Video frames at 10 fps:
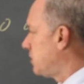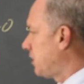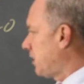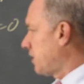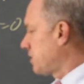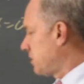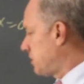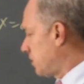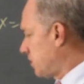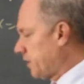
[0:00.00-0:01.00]
D has a
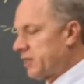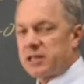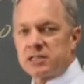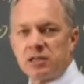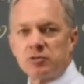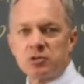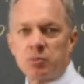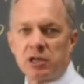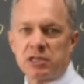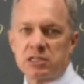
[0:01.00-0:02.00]
0 at x equals
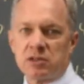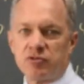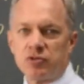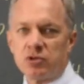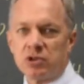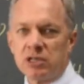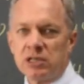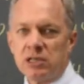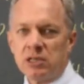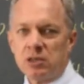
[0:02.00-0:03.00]
positive 4
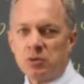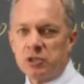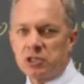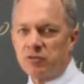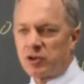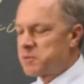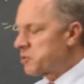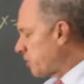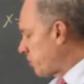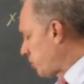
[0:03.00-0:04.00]
which
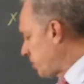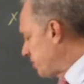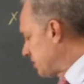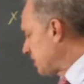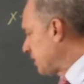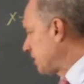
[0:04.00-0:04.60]
confirms my previous